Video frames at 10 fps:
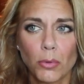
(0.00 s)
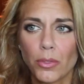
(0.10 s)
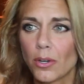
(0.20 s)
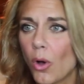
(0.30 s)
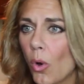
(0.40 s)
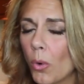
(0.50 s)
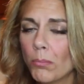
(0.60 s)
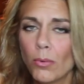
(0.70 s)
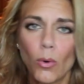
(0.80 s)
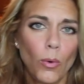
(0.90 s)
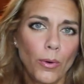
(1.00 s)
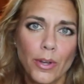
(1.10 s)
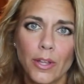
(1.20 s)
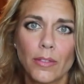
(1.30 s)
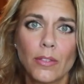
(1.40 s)
both at home
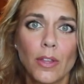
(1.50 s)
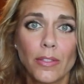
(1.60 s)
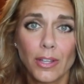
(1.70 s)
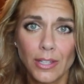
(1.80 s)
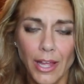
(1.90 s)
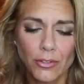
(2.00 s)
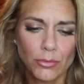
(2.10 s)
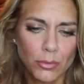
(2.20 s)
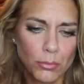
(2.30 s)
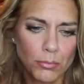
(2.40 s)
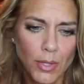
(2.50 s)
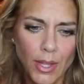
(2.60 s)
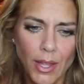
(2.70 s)
or in the classroom.